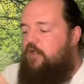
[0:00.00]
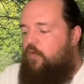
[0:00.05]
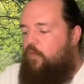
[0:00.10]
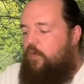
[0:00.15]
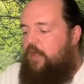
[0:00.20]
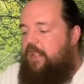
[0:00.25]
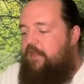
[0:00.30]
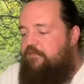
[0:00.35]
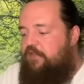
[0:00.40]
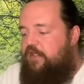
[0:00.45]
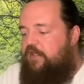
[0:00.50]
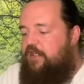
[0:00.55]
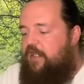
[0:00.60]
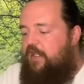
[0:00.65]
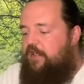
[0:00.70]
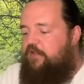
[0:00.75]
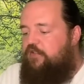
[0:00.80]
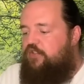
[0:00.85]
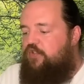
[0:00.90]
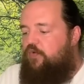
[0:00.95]
We have the
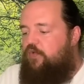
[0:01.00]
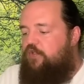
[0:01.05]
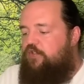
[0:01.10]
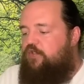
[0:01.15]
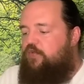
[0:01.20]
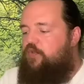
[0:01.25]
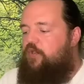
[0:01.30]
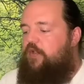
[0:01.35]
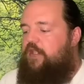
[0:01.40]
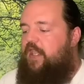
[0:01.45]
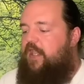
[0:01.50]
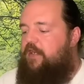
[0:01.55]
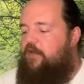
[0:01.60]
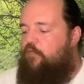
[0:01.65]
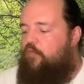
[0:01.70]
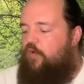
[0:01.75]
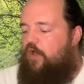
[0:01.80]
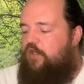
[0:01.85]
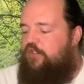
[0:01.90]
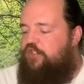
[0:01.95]
Knight of Swords. Look at it
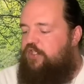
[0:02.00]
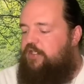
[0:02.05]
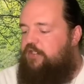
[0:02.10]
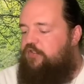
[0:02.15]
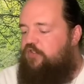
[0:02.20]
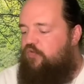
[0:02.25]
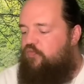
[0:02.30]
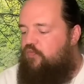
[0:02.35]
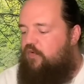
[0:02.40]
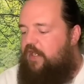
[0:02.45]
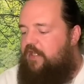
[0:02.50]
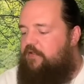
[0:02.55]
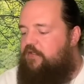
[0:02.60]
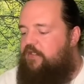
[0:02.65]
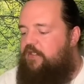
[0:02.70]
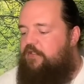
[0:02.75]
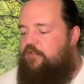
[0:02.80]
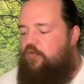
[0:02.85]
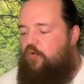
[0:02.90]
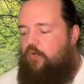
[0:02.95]
rushing
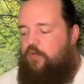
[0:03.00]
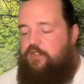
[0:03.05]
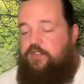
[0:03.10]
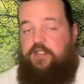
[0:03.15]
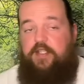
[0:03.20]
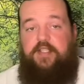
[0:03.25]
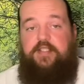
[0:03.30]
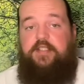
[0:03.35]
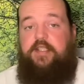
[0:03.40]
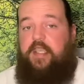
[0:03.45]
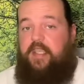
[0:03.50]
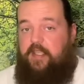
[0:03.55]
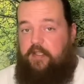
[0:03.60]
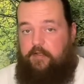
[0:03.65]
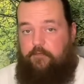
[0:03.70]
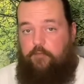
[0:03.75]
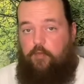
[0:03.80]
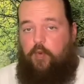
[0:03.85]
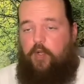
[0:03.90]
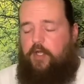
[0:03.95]
directly towards this
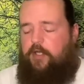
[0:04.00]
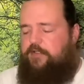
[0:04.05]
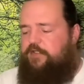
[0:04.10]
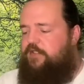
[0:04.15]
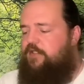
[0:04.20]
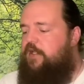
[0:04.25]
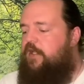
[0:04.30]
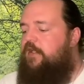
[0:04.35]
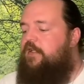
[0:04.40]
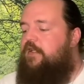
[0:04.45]
King of Wands.